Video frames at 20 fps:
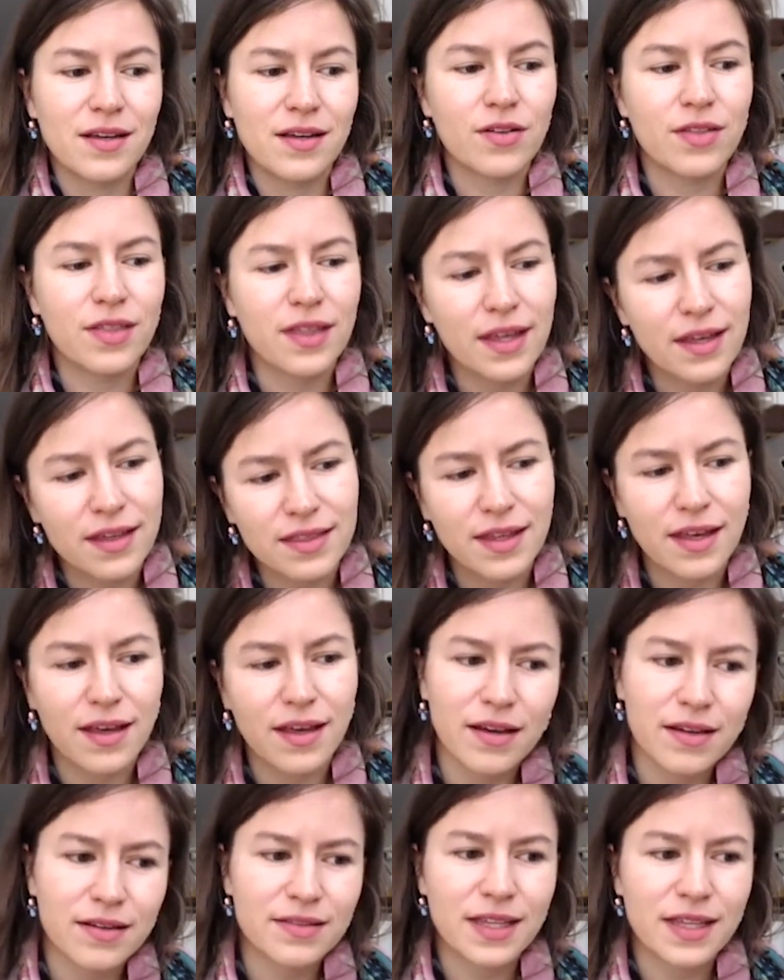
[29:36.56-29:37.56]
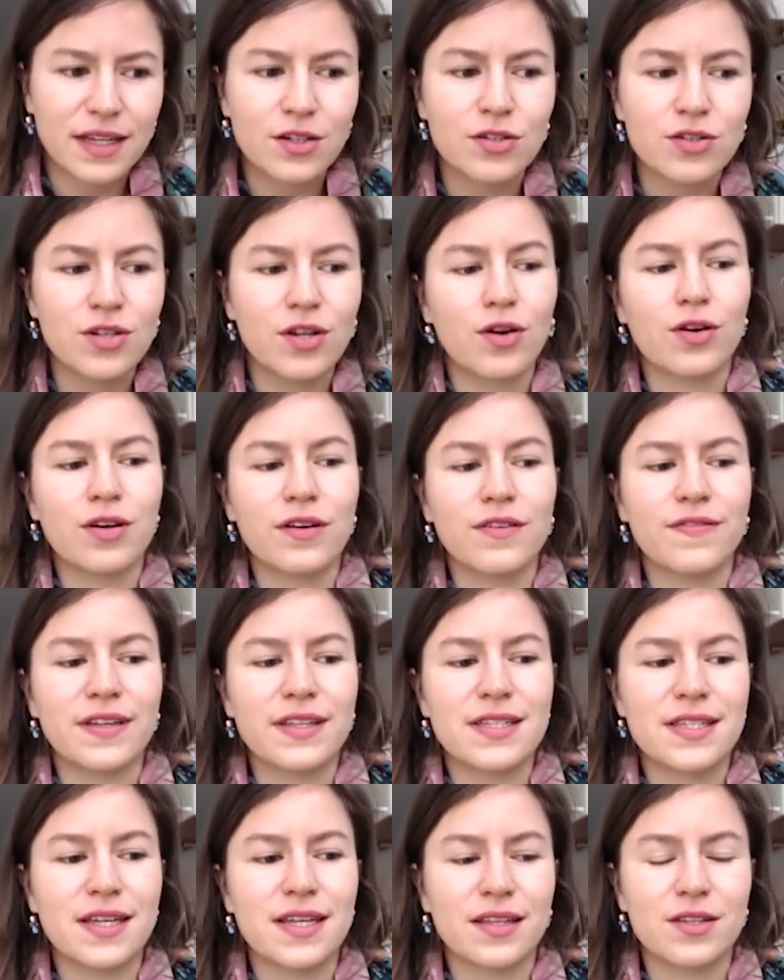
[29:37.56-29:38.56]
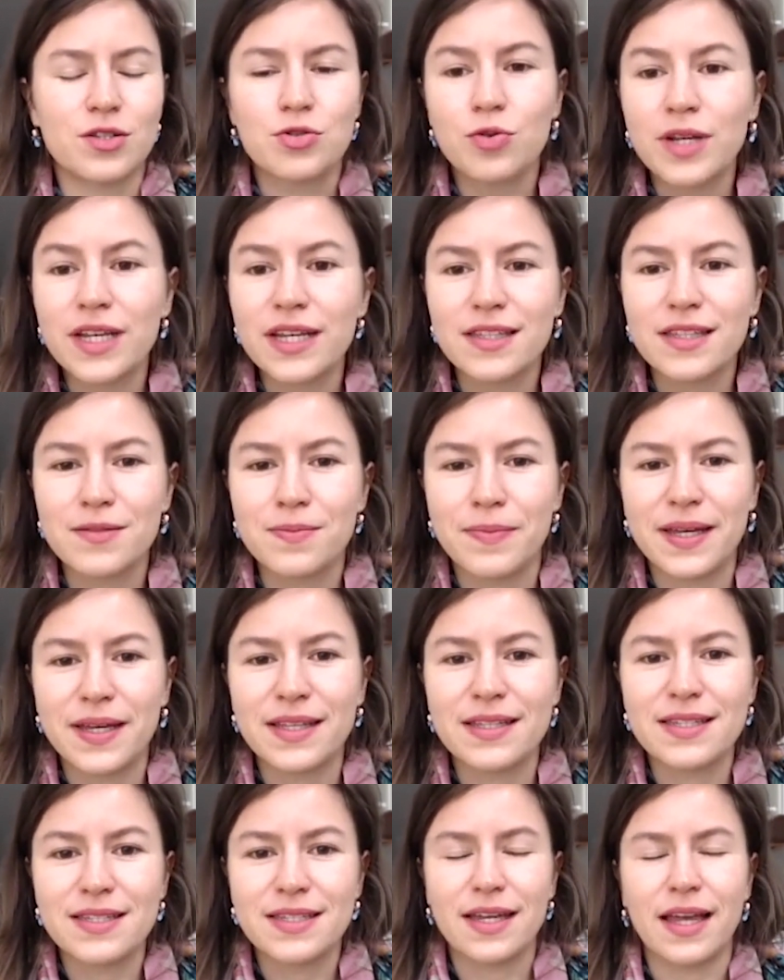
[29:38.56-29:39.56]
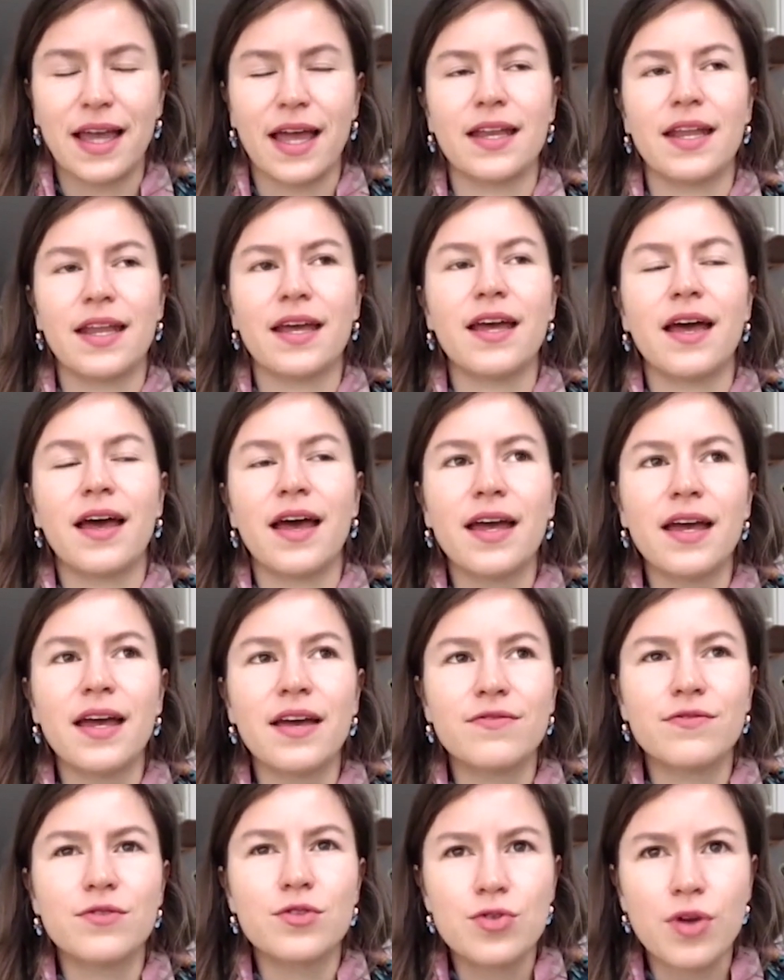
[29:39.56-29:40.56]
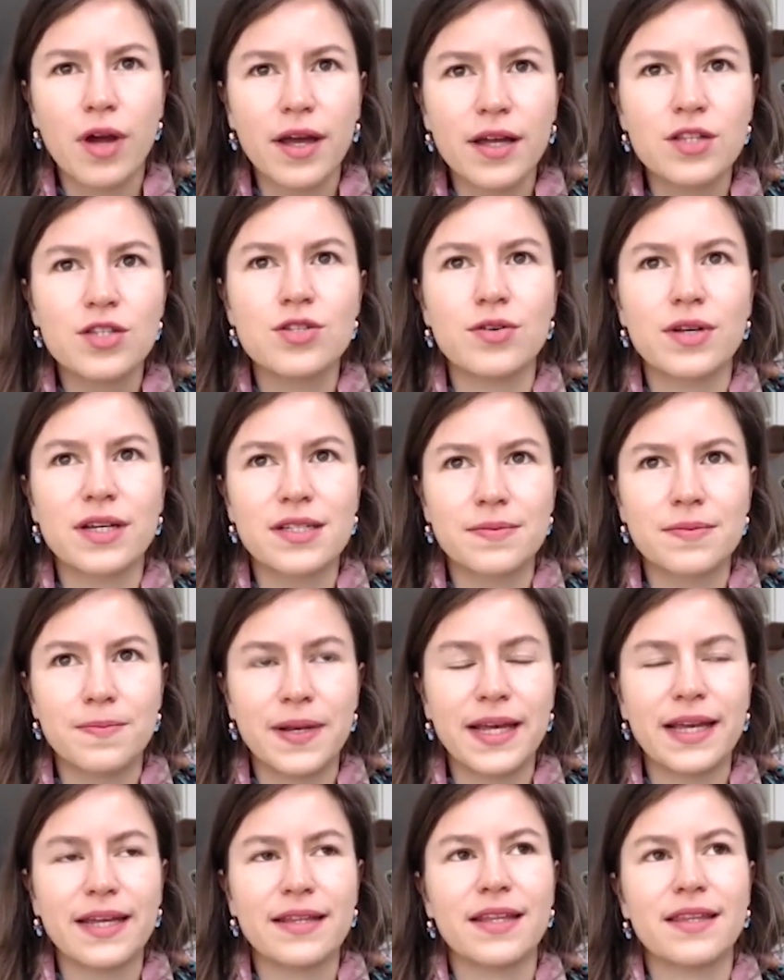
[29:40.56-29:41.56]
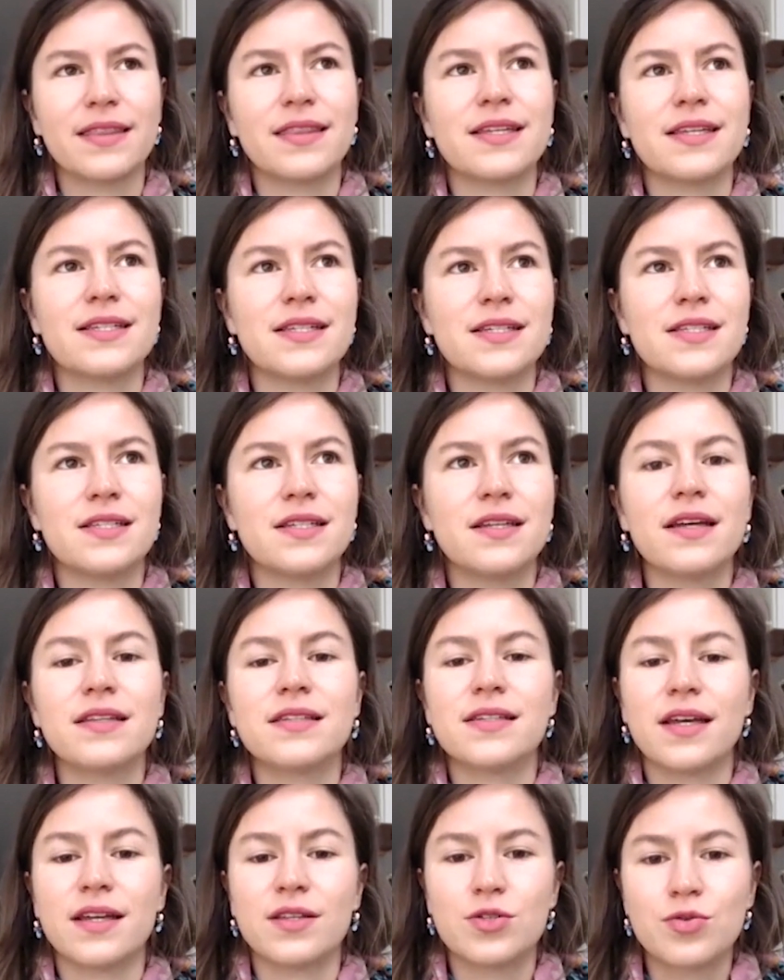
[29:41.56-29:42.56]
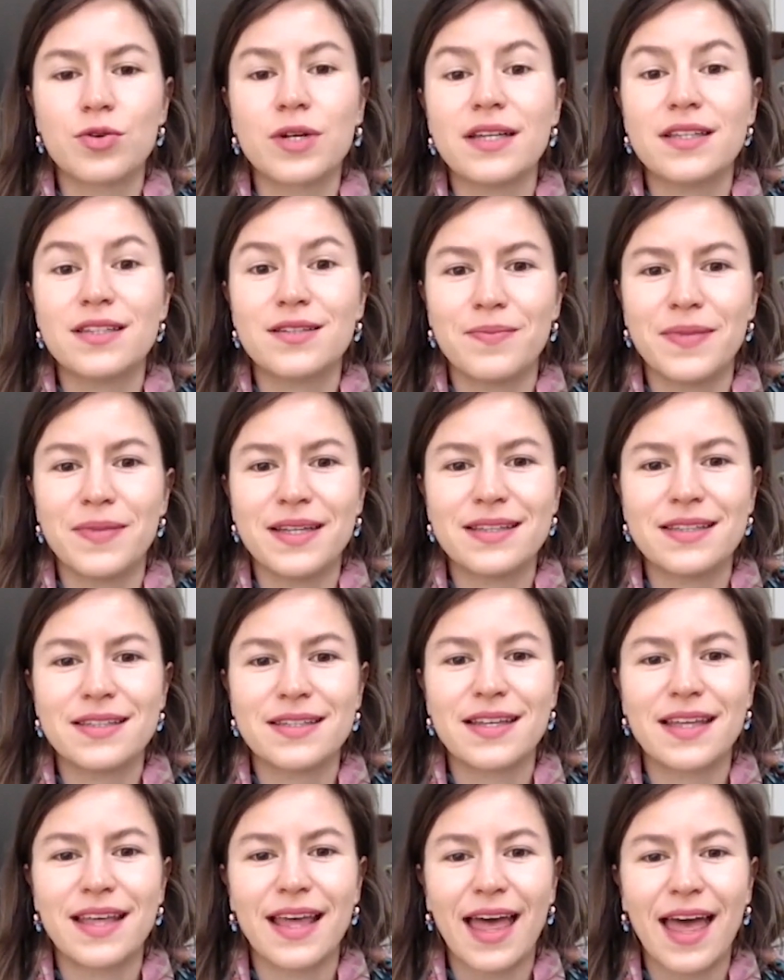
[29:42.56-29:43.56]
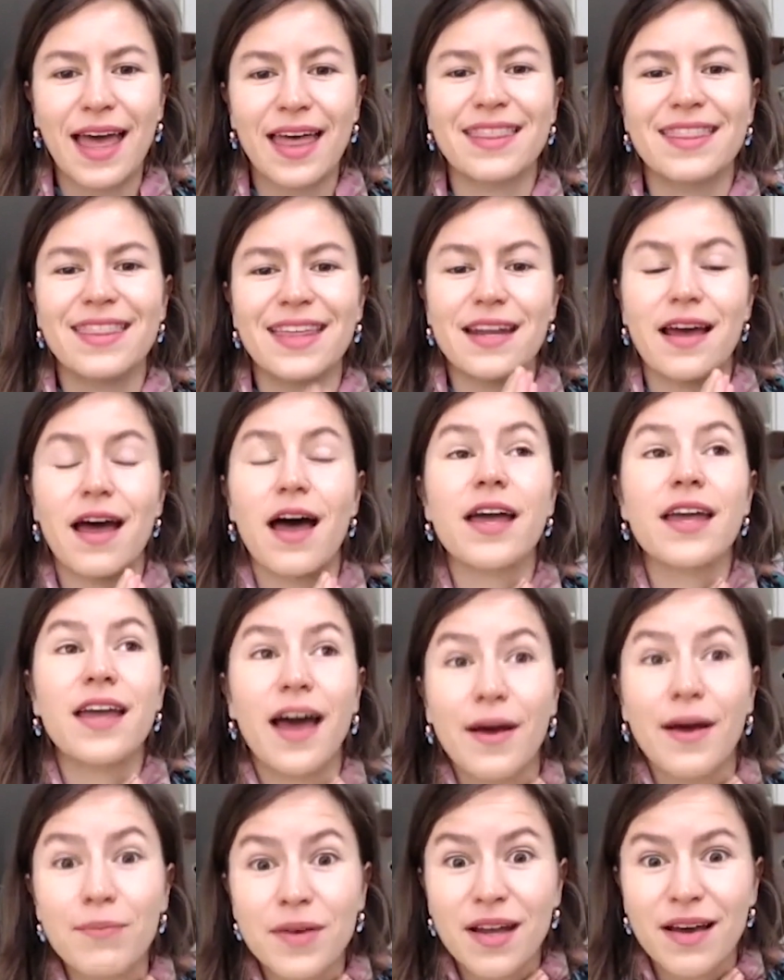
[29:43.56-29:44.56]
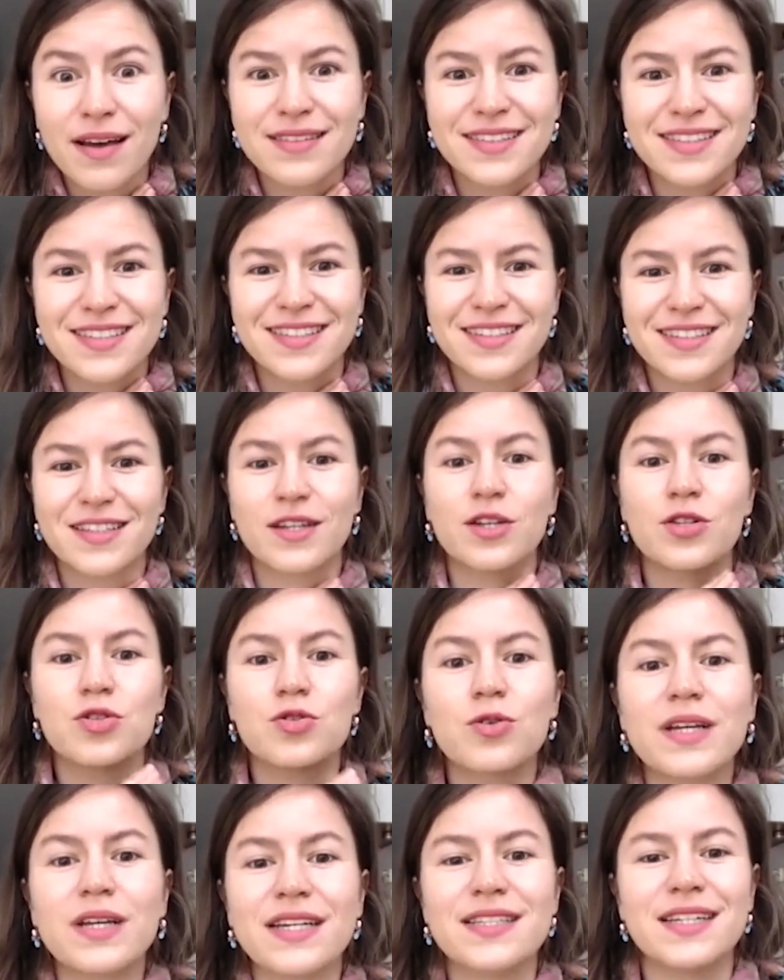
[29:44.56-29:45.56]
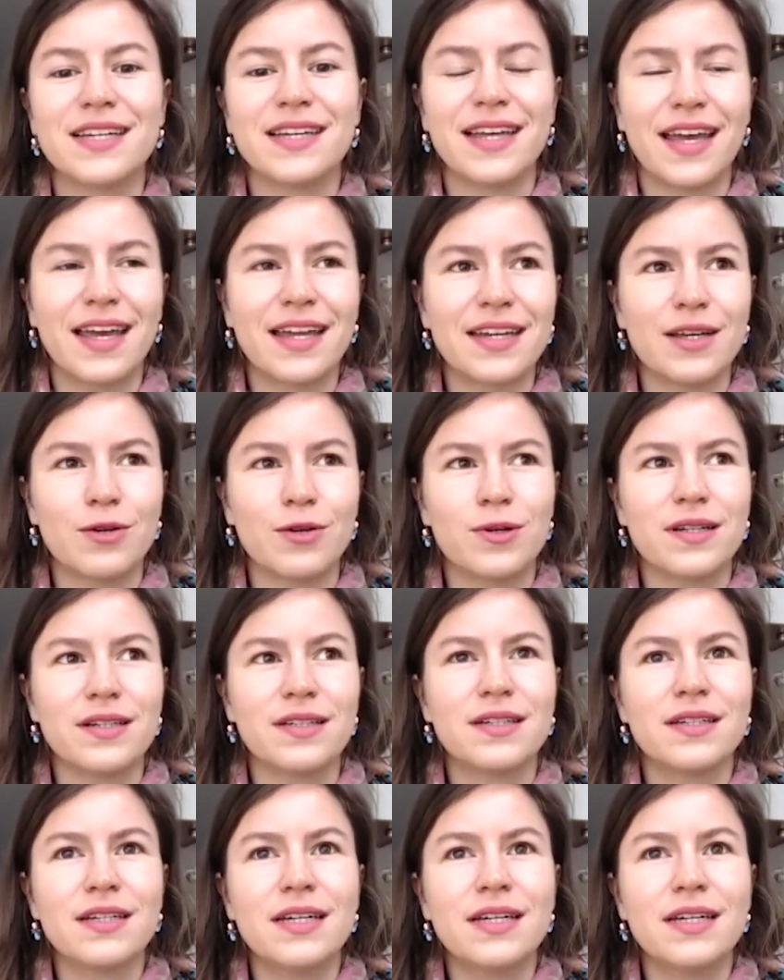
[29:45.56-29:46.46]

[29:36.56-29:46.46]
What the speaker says: they don't know if it's a treatment, and I have tried to explain that this is not a treatment, and that I am not treating anyone.